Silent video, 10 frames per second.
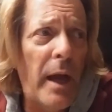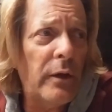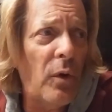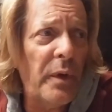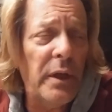
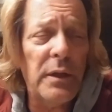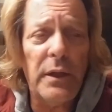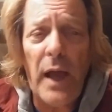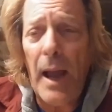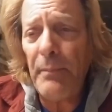not going into
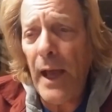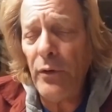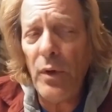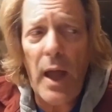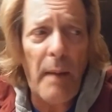this, I'm
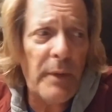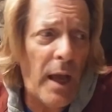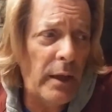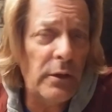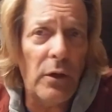not,
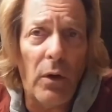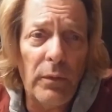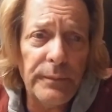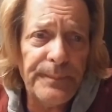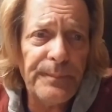you
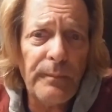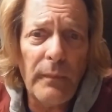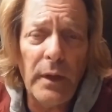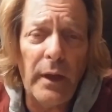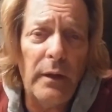know.
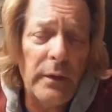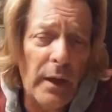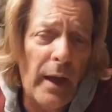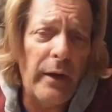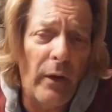Yeah,
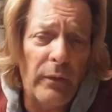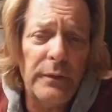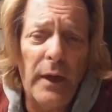I know.